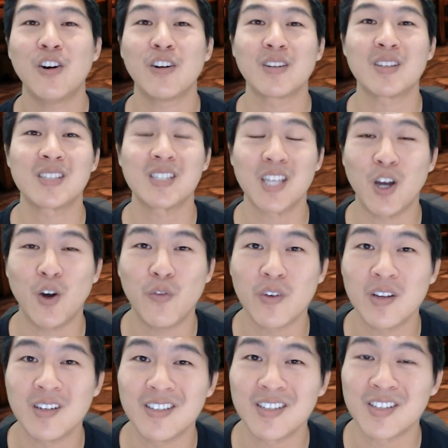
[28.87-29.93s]
called
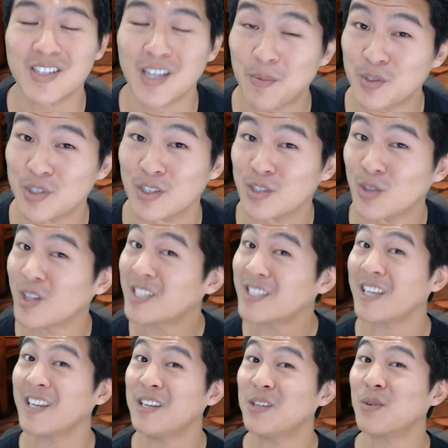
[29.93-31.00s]
self-deception. So
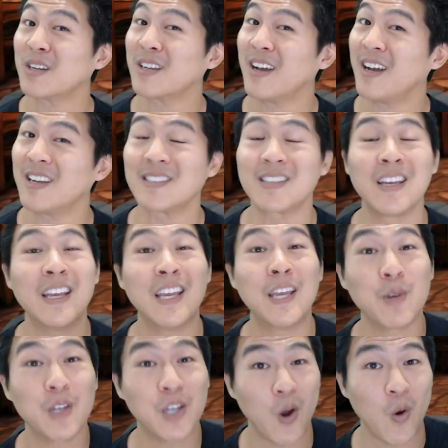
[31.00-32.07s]
let's get into it, guys.
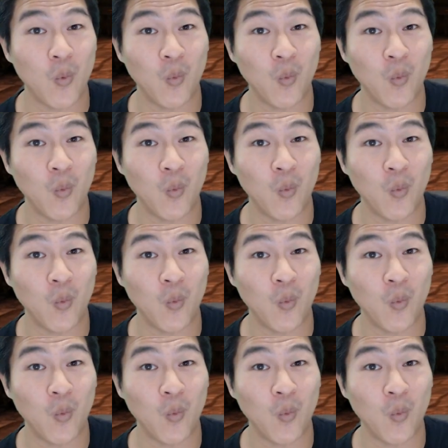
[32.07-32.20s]
Here we